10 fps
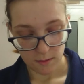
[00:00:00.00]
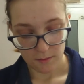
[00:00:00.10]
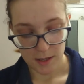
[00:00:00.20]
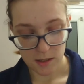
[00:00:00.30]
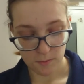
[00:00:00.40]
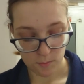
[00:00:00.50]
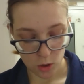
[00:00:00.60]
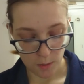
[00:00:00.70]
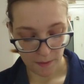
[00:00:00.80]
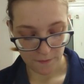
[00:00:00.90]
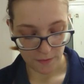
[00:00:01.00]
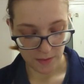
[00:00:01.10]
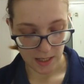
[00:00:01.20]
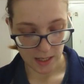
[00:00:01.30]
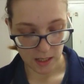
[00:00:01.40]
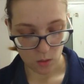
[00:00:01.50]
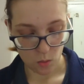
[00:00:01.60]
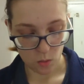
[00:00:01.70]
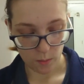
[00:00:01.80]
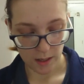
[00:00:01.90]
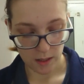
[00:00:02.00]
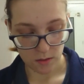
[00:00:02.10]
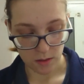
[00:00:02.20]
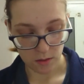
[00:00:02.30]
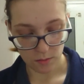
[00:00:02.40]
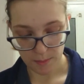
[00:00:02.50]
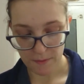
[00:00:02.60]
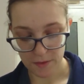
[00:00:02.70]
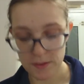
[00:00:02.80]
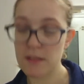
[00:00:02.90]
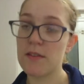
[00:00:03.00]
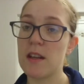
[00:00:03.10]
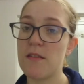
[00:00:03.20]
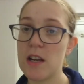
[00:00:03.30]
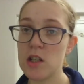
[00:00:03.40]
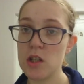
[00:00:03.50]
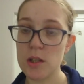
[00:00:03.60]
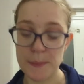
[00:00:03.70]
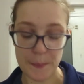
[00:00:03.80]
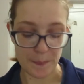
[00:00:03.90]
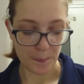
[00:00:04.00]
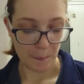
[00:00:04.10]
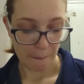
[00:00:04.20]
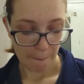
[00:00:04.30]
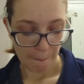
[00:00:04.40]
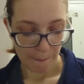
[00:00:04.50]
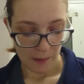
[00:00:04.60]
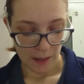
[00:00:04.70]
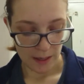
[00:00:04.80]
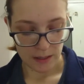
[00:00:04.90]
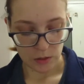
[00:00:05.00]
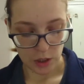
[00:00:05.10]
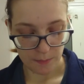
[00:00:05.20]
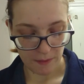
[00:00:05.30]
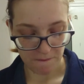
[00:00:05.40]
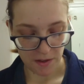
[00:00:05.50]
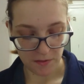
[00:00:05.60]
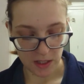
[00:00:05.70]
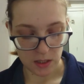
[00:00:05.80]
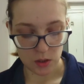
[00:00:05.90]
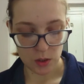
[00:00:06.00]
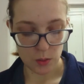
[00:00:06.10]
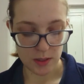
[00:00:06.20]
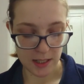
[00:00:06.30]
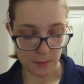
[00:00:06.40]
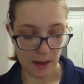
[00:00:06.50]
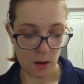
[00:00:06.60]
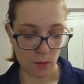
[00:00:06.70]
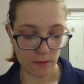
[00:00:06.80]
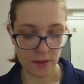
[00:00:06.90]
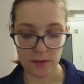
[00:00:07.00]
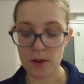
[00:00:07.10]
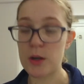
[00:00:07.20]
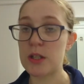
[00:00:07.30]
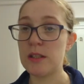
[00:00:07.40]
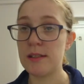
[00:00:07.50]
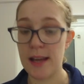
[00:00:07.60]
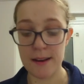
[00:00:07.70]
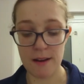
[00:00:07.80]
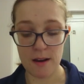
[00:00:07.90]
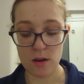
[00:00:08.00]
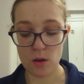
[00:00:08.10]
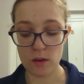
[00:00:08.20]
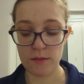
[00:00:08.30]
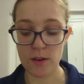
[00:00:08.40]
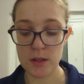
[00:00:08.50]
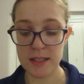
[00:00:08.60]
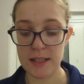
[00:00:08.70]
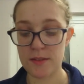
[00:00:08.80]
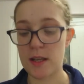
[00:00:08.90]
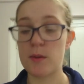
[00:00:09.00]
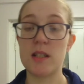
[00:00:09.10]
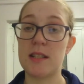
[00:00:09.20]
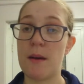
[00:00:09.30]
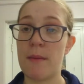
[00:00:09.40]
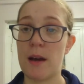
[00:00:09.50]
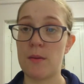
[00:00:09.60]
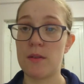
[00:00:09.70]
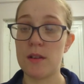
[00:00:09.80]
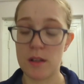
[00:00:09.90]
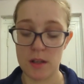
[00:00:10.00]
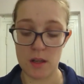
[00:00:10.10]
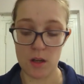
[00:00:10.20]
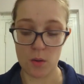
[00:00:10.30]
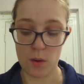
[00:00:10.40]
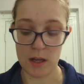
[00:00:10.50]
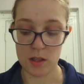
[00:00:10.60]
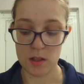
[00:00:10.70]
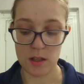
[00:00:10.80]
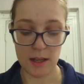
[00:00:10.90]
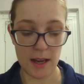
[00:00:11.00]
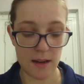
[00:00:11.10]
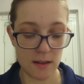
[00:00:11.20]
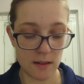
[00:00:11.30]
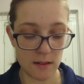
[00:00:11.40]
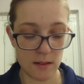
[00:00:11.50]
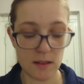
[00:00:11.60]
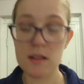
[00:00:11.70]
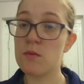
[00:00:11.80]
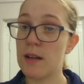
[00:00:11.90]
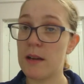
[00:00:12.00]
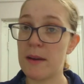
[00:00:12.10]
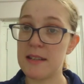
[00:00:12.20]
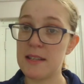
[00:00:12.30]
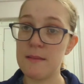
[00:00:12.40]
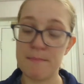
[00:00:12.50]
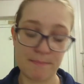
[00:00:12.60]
ranging from £2.50 all the way to £3.50 for the Avengers and £2.50 to £6 for the frozen and then you got the frozen gift set which is £10 which again is really amazing